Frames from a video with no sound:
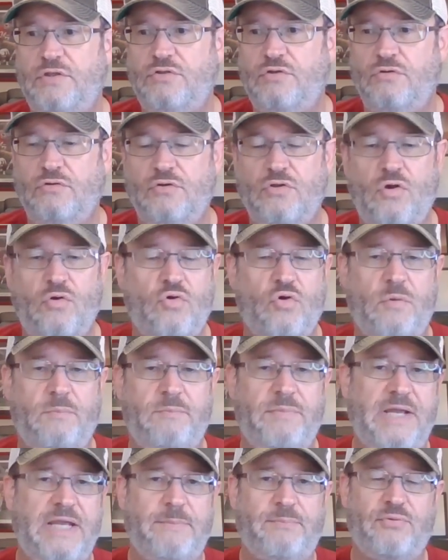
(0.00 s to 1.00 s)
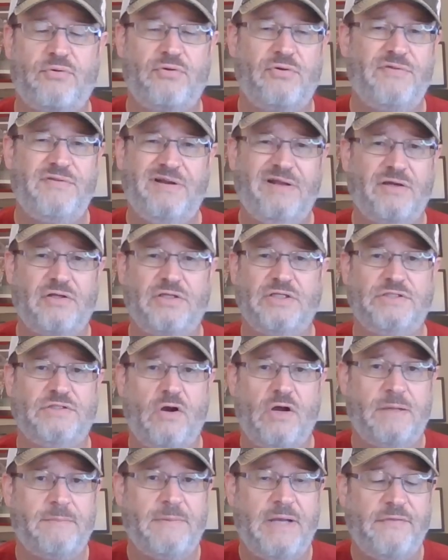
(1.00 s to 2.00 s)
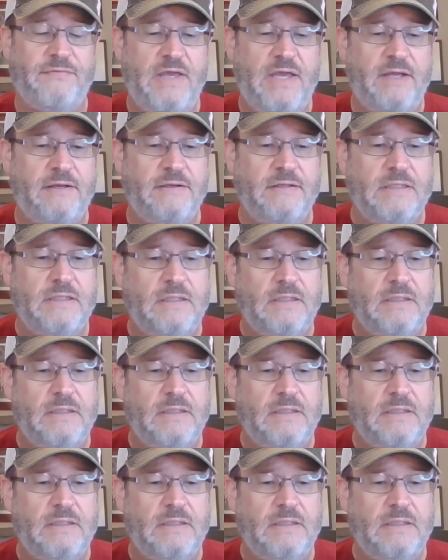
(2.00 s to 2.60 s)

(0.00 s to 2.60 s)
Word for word: in your local paper they're not going to talk about that